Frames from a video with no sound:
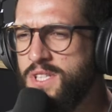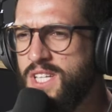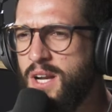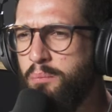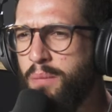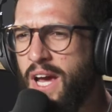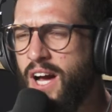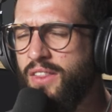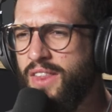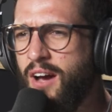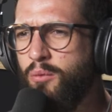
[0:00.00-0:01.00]
was it
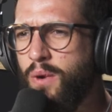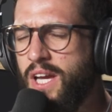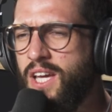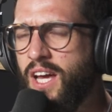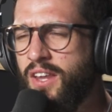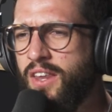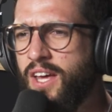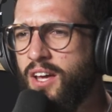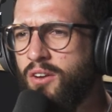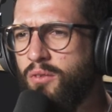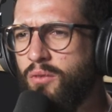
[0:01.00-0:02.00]
about that weekend
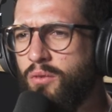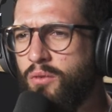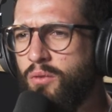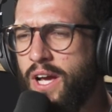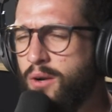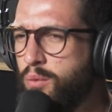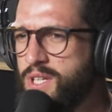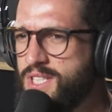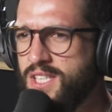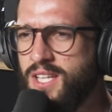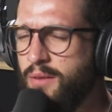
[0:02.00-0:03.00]
that, like,
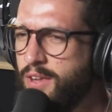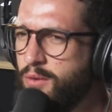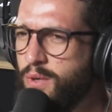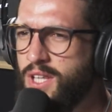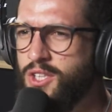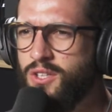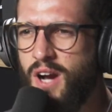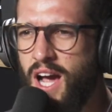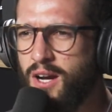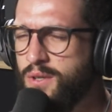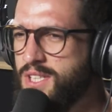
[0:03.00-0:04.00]
was there something with the
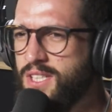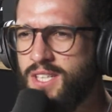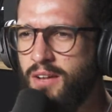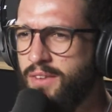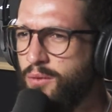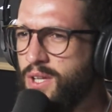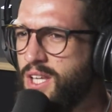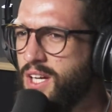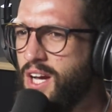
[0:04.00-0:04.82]
track? Was there something with the